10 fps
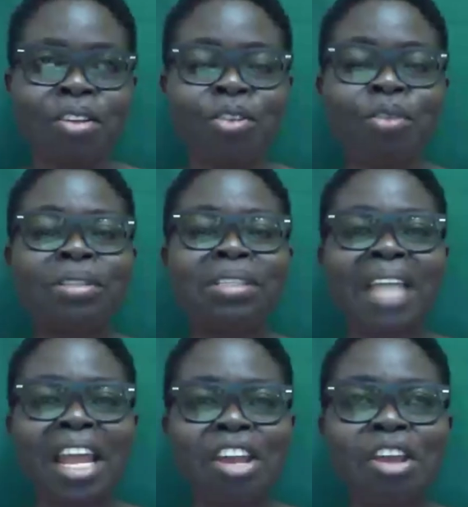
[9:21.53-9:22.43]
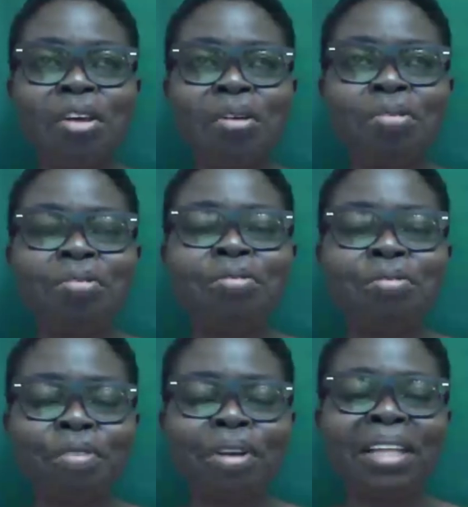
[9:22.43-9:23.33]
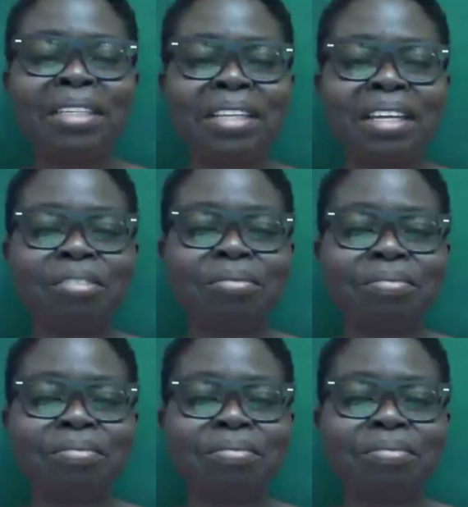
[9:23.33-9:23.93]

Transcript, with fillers: So thank you for listening.